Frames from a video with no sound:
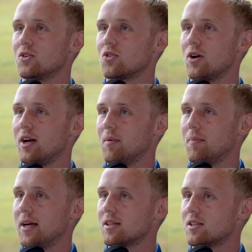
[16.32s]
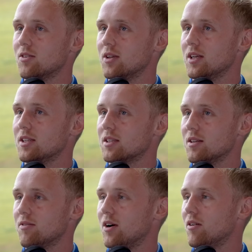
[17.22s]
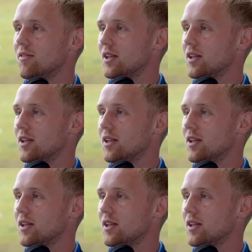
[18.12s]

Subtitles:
try my best to release the valve a